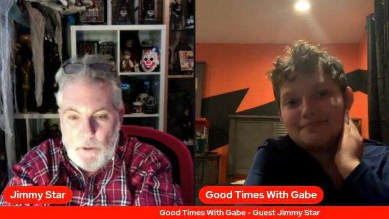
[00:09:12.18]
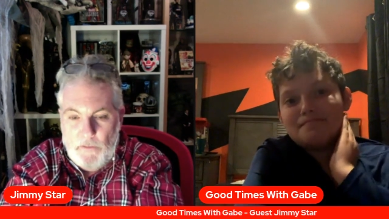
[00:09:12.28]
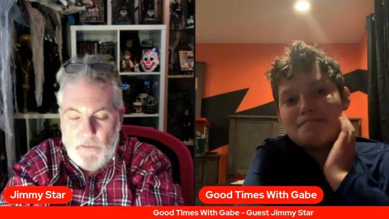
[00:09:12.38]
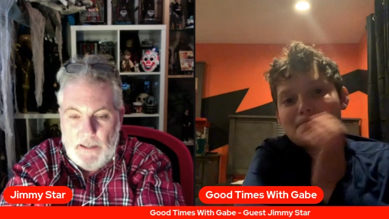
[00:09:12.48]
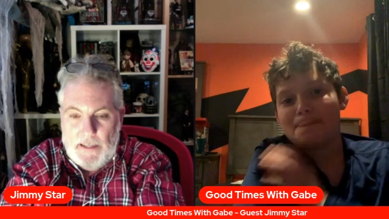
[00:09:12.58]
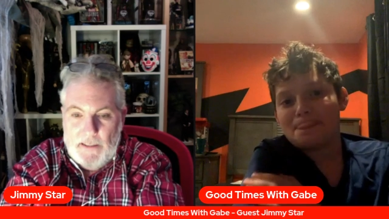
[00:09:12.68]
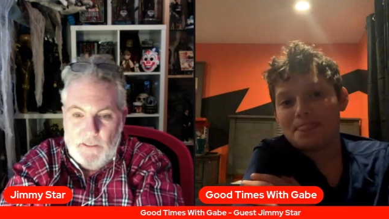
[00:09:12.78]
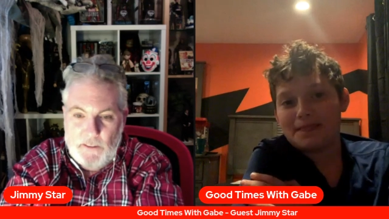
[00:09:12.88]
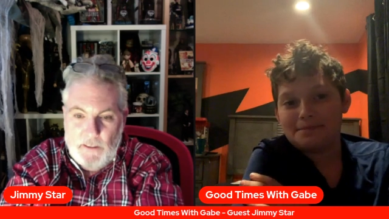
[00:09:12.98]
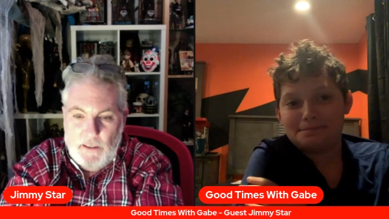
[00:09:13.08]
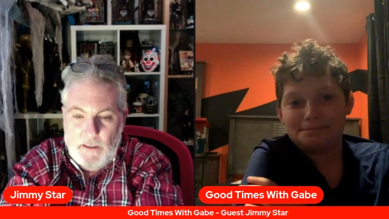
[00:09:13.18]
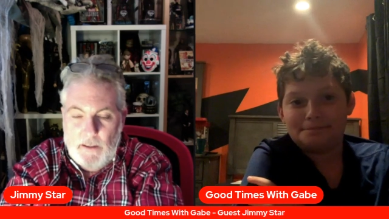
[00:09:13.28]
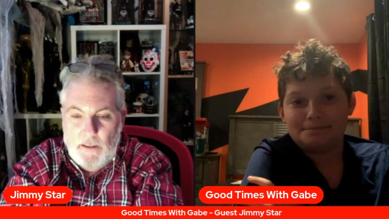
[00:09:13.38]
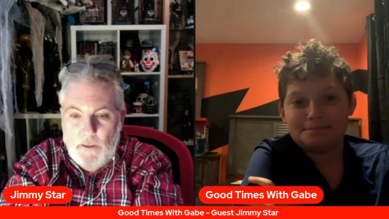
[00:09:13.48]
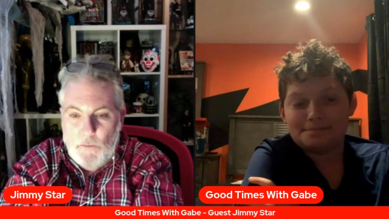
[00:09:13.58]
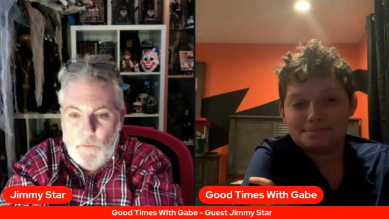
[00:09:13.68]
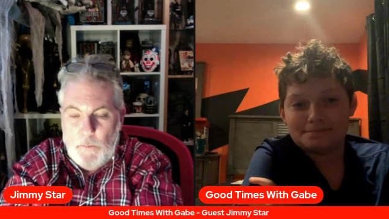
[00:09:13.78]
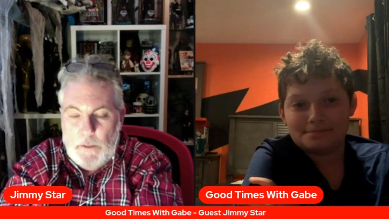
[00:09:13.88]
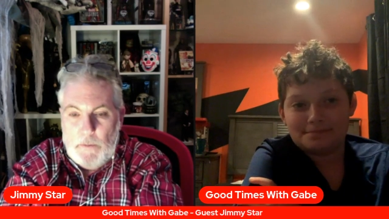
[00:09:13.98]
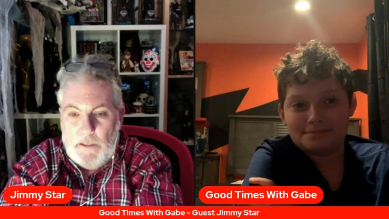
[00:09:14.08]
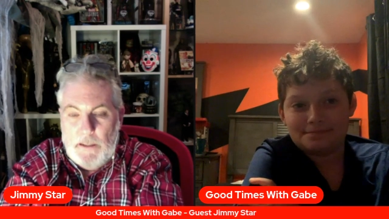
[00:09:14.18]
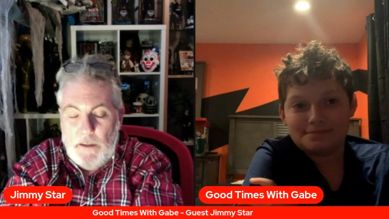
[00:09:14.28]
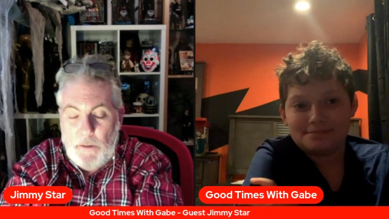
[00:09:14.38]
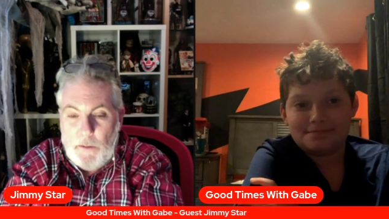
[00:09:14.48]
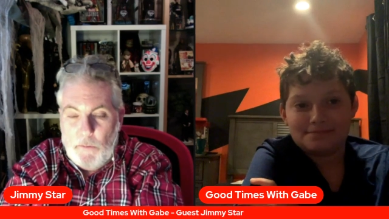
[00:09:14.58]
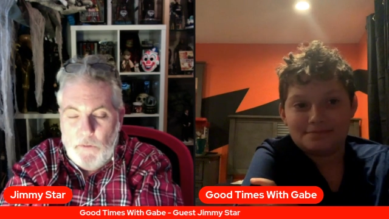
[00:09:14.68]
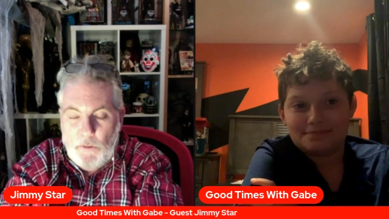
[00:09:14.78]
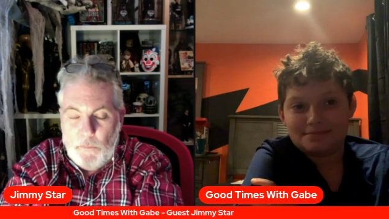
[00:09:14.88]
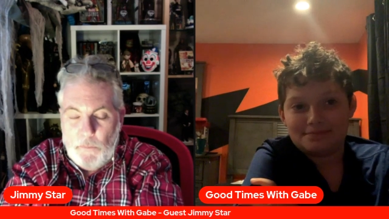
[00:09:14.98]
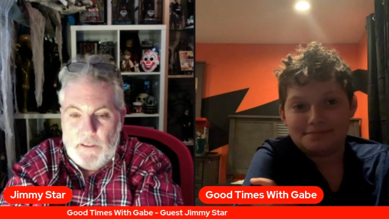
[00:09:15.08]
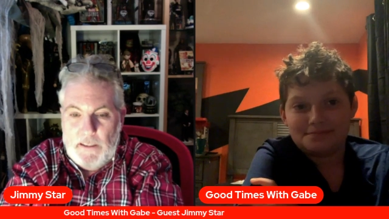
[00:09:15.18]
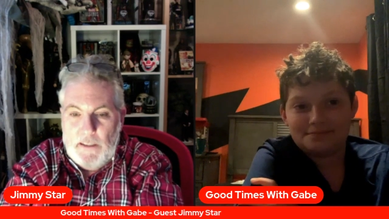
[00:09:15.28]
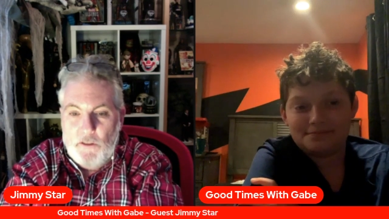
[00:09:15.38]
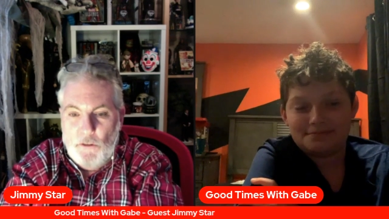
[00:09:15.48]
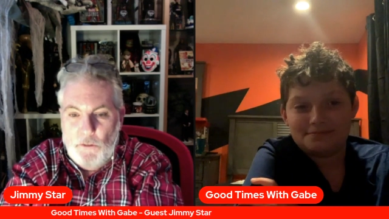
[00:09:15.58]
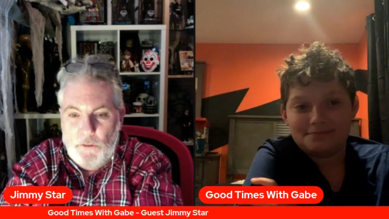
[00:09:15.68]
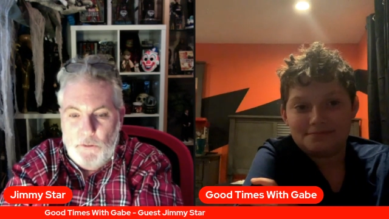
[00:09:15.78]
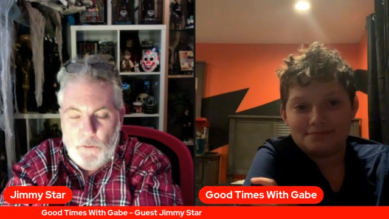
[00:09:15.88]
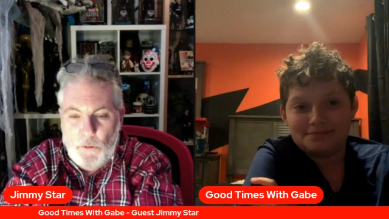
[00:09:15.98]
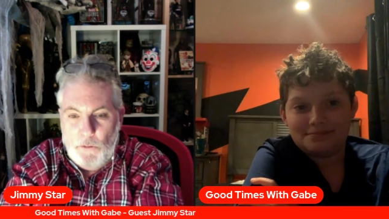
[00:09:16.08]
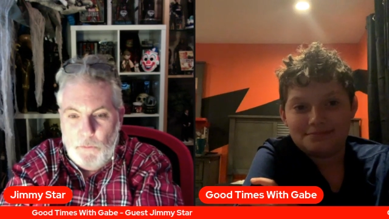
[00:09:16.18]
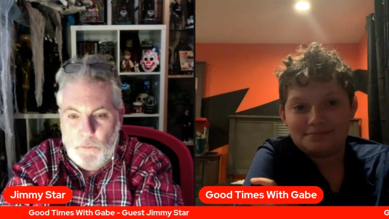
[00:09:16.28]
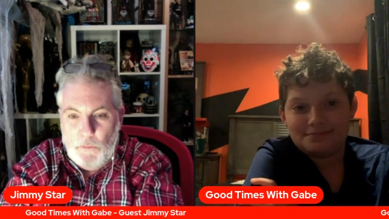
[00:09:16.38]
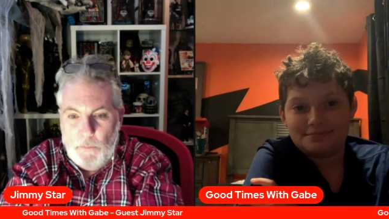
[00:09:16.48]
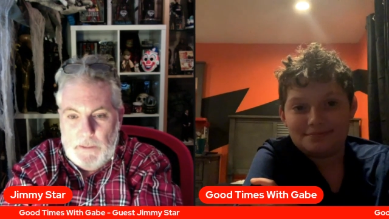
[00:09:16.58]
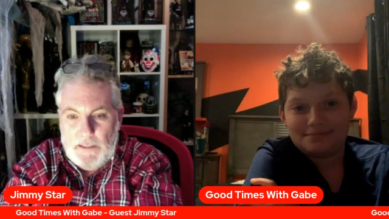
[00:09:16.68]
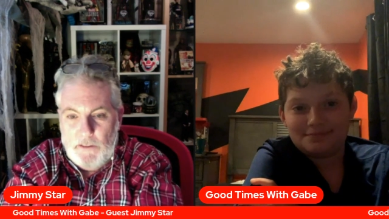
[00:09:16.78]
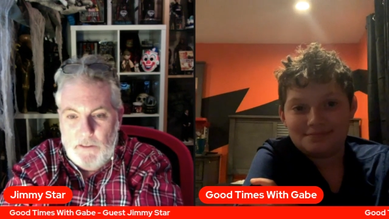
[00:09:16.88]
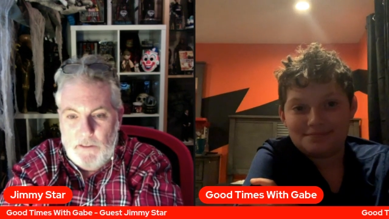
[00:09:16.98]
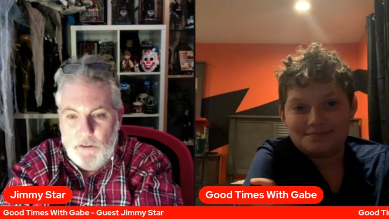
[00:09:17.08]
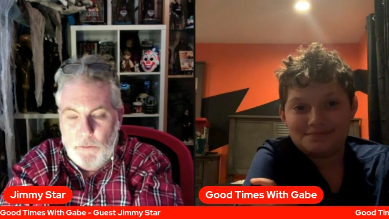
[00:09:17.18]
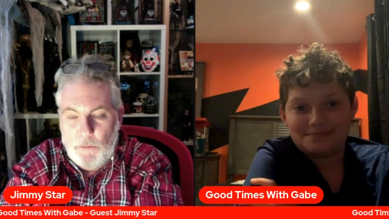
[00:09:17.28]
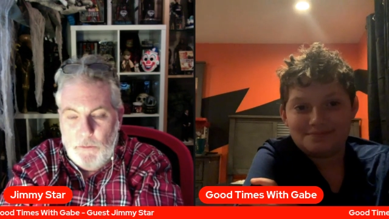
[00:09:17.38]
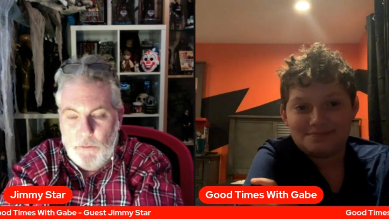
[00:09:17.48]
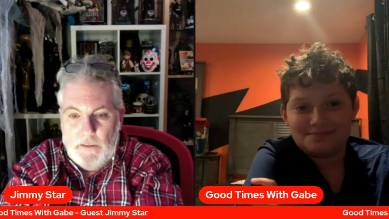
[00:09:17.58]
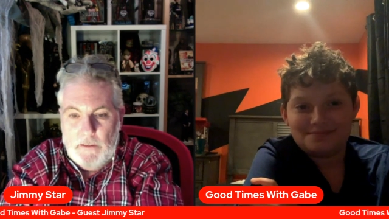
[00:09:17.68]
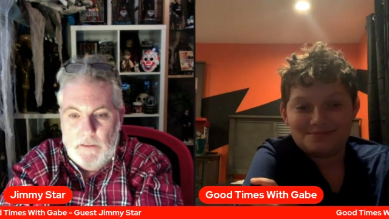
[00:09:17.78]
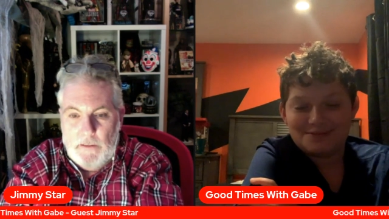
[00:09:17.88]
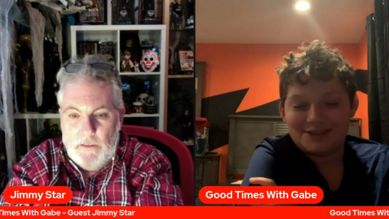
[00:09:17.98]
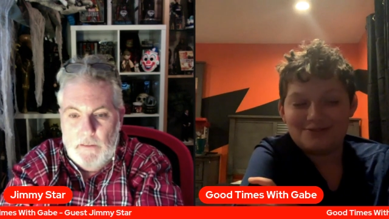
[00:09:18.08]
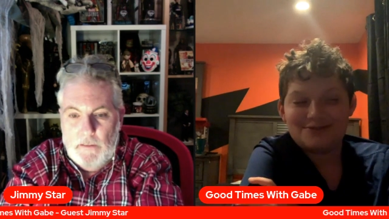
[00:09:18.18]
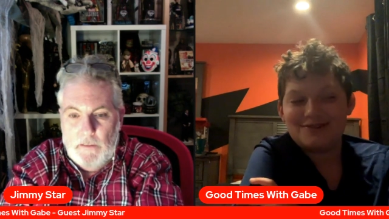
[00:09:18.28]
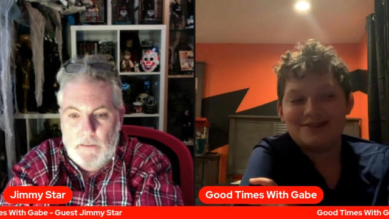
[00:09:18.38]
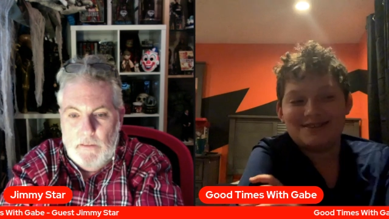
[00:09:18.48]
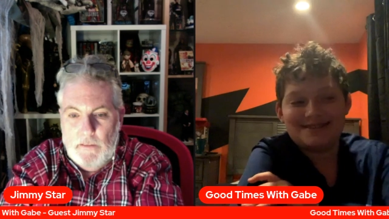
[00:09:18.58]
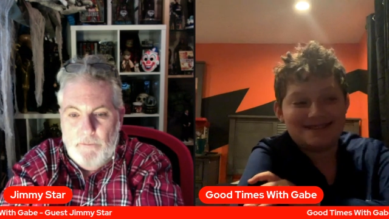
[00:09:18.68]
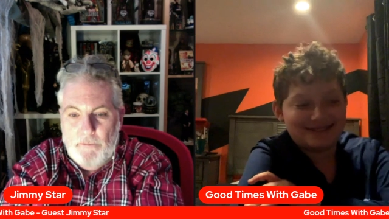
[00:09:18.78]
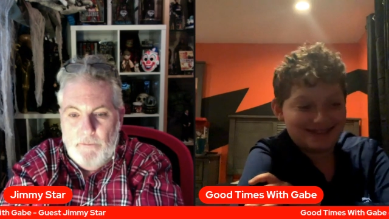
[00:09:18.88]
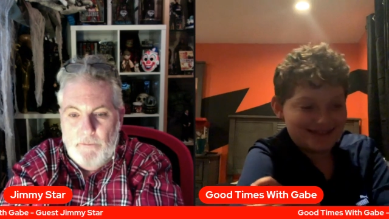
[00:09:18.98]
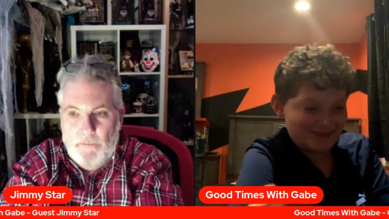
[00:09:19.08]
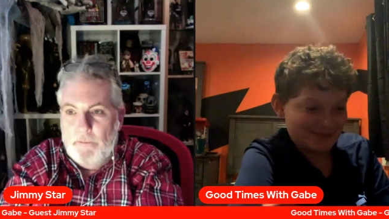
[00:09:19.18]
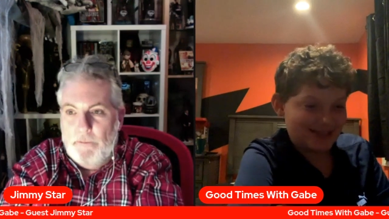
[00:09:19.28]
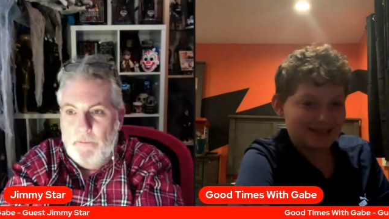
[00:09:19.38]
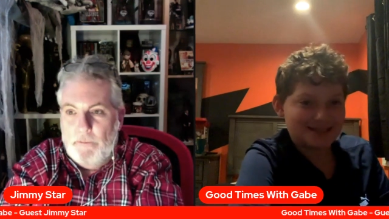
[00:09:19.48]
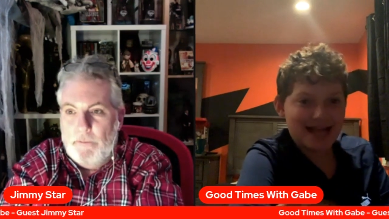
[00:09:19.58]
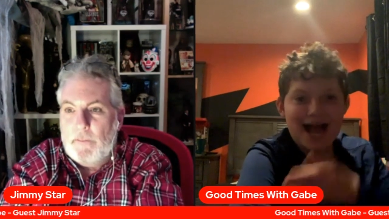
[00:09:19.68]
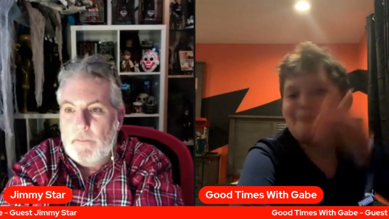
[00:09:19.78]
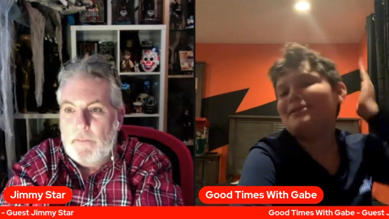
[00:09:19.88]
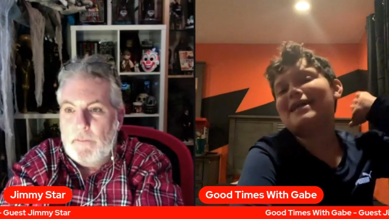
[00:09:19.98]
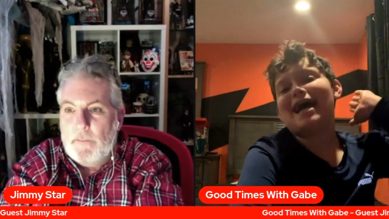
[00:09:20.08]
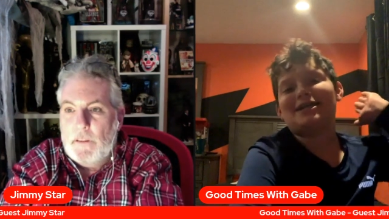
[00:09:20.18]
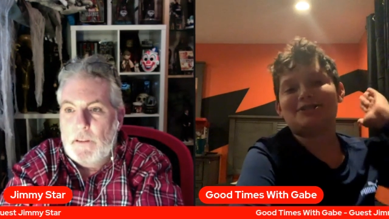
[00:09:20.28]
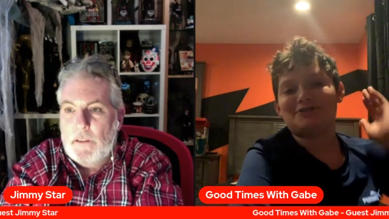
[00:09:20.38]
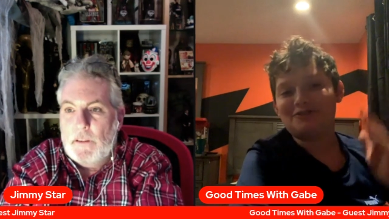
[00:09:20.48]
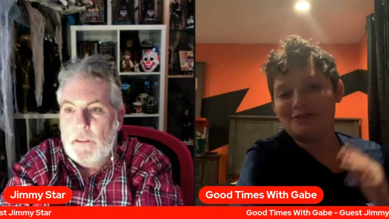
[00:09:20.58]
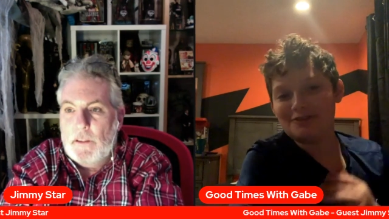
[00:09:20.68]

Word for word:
Speaker 1: all financed, and then we'll be able to any films that need children roles, we'll get you in.
Speaker 2: Of course, because I'm a natural.